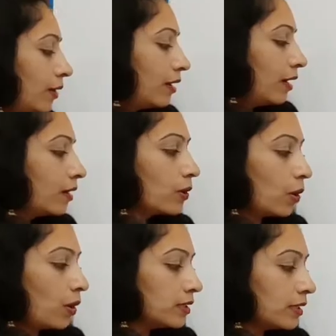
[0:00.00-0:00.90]
Now, a
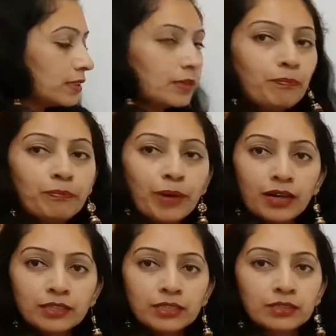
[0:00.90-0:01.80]
clause is a
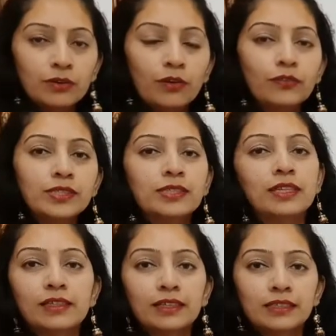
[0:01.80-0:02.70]
part of a
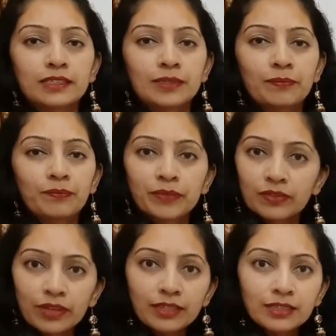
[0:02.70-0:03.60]
sentence,
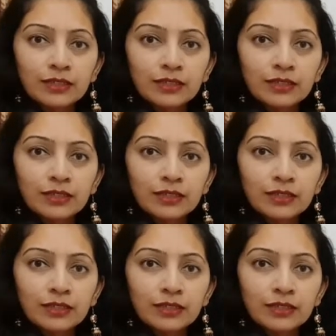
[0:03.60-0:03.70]
right?